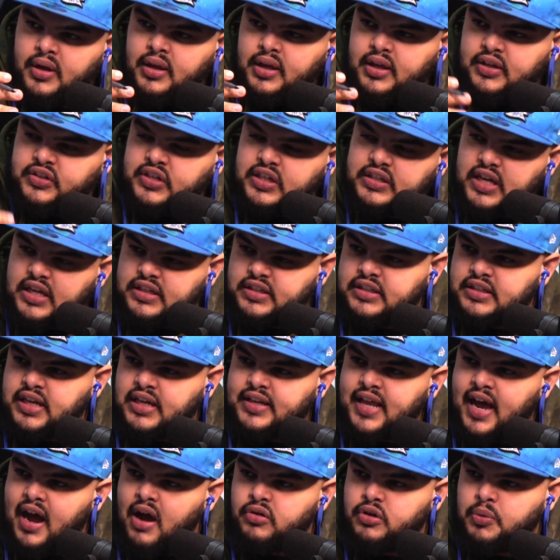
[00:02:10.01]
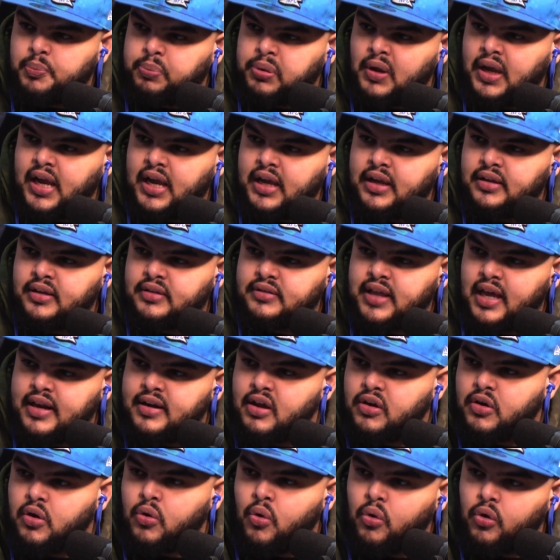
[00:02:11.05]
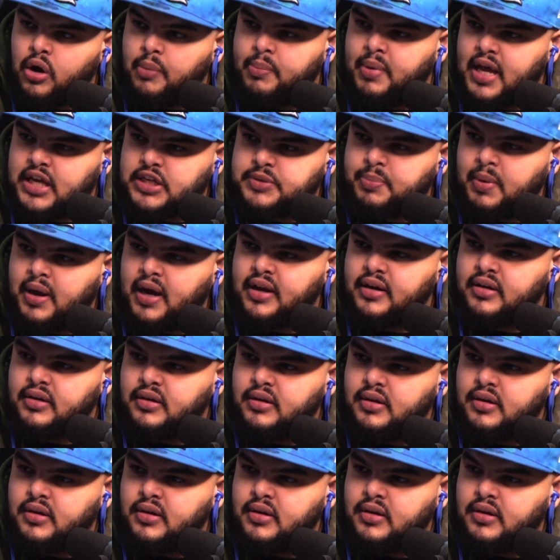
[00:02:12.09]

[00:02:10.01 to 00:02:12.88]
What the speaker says: CJ DJ down to play that nickel quarterback spot.